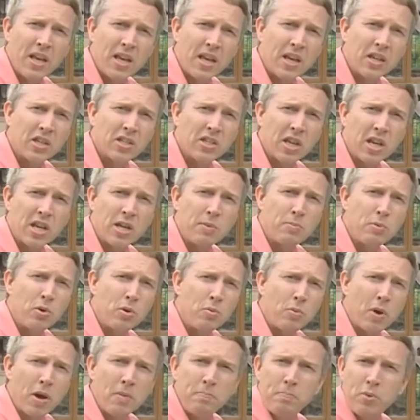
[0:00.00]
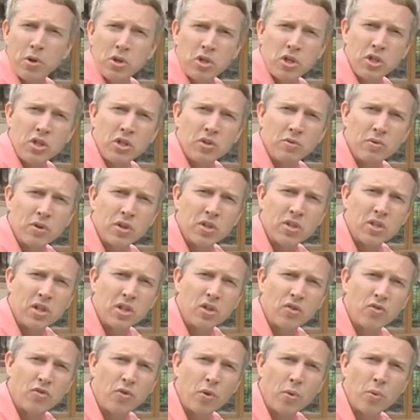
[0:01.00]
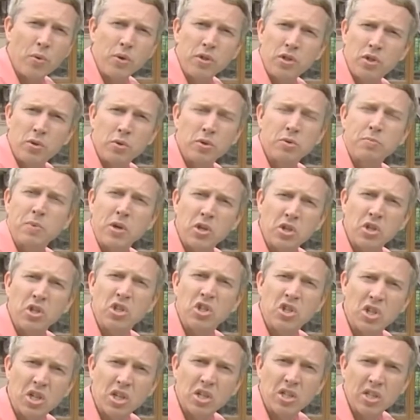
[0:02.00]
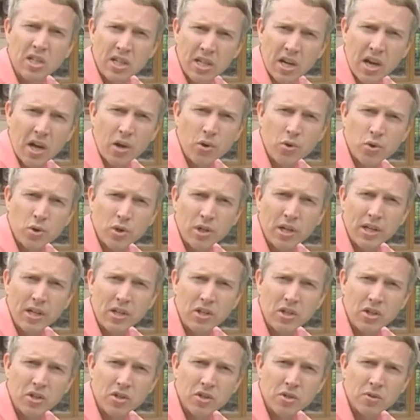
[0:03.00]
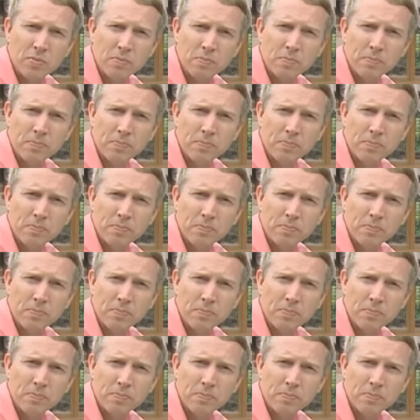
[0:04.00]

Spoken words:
extendable by pushing the rear seats forward to as much as 1,600 litres.